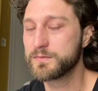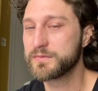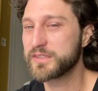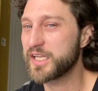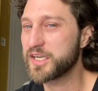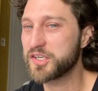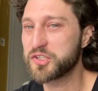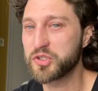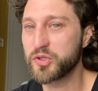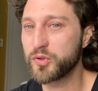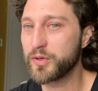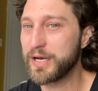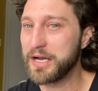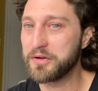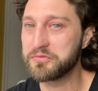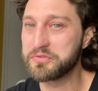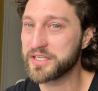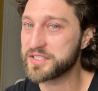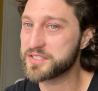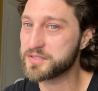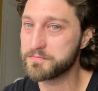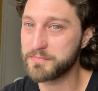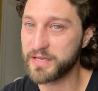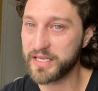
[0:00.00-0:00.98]
I don't know how
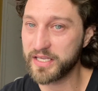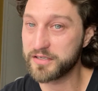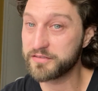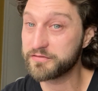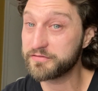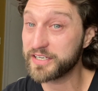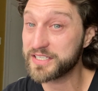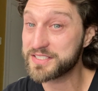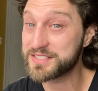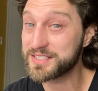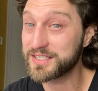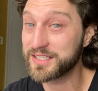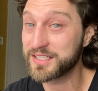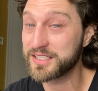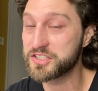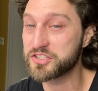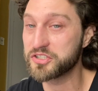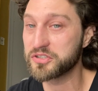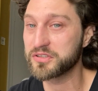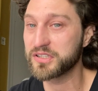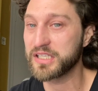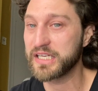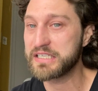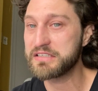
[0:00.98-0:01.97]
that's manifesting in
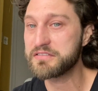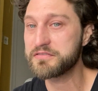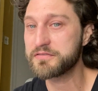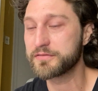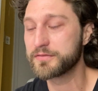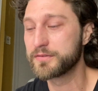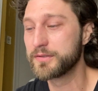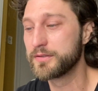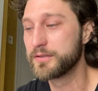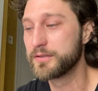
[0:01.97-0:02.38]
your life.